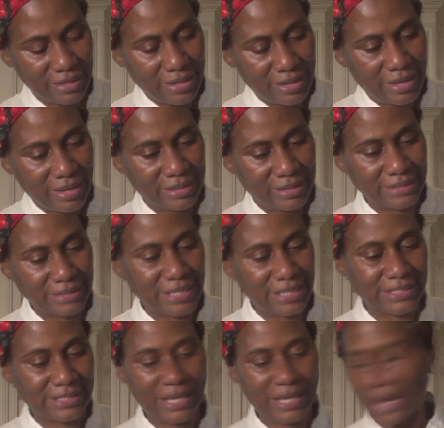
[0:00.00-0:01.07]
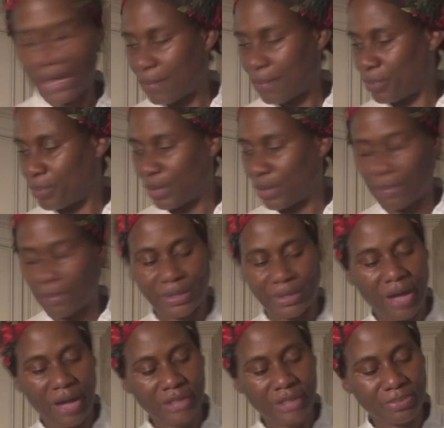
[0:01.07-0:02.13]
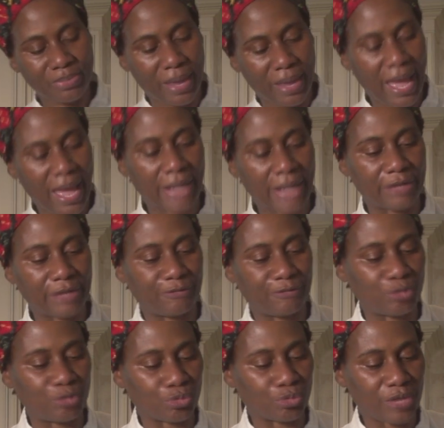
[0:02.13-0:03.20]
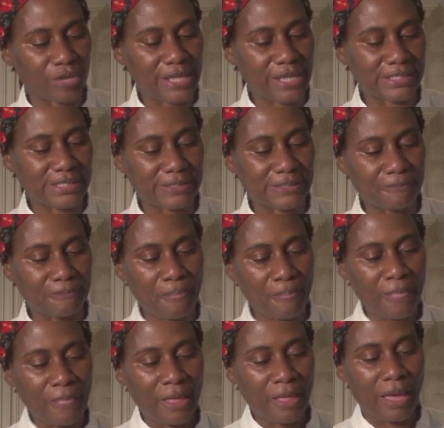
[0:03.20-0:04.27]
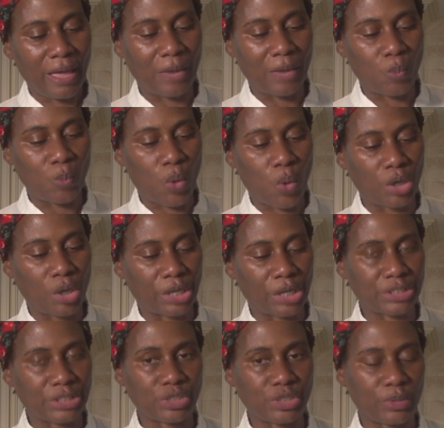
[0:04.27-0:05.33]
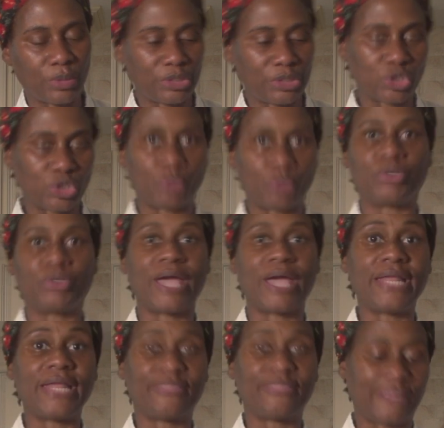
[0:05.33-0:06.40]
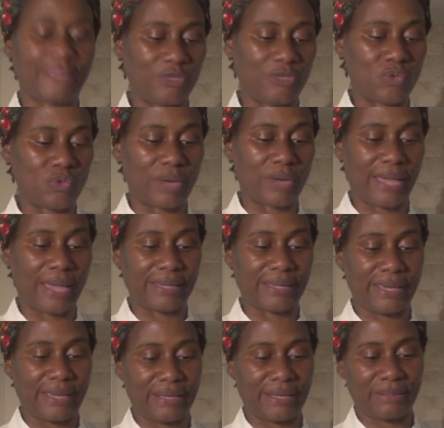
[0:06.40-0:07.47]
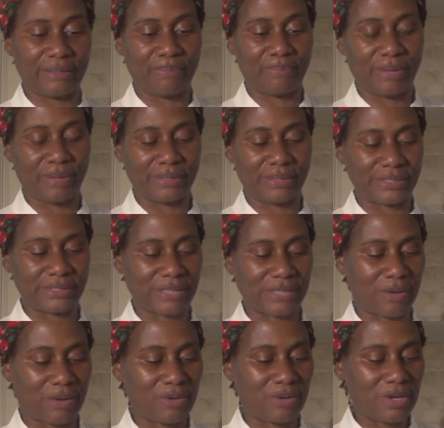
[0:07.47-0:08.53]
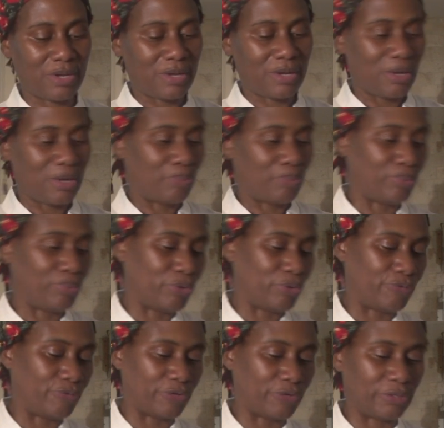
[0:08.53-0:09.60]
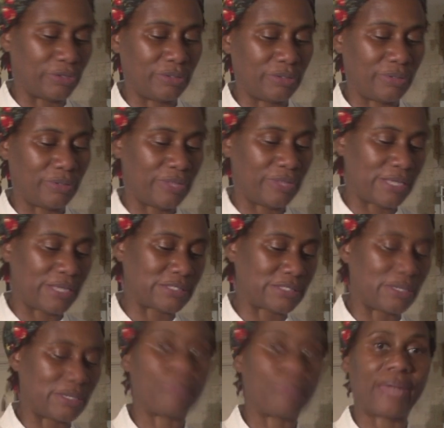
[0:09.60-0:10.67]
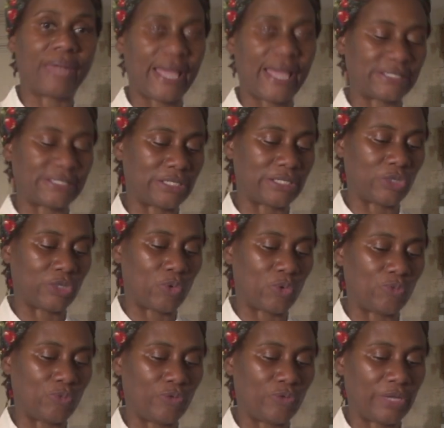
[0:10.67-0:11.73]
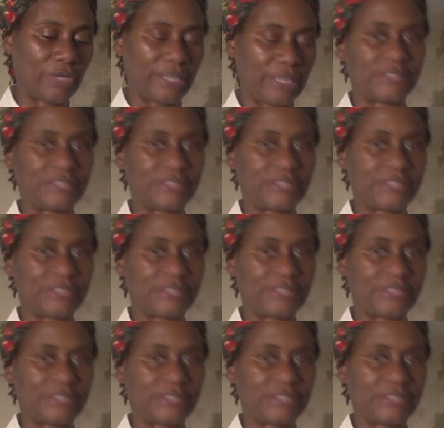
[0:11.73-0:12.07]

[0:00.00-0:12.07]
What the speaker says: And as I said, I put it up a notch by adding a few raisins and walnuts to it. You could put anything you like in it, but this is how beautiful this plantain loaf is.